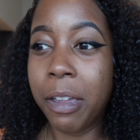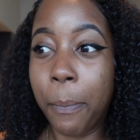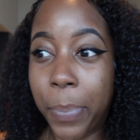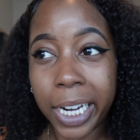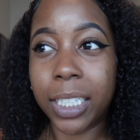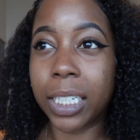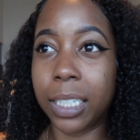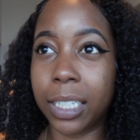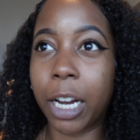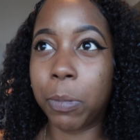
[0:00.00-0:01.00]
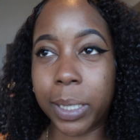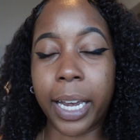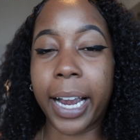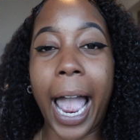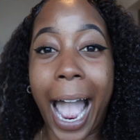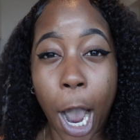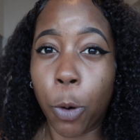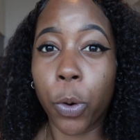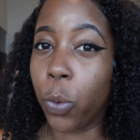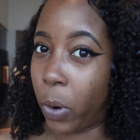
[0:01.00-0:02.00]
basically it was like an
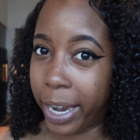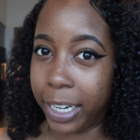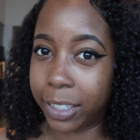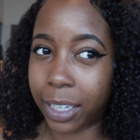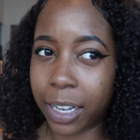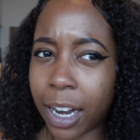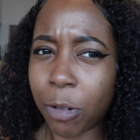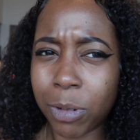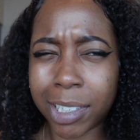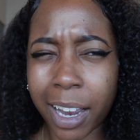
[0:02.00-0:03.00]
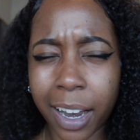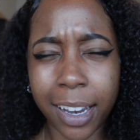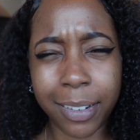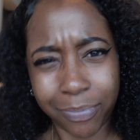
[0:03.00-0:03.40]
hour wait. And I was like,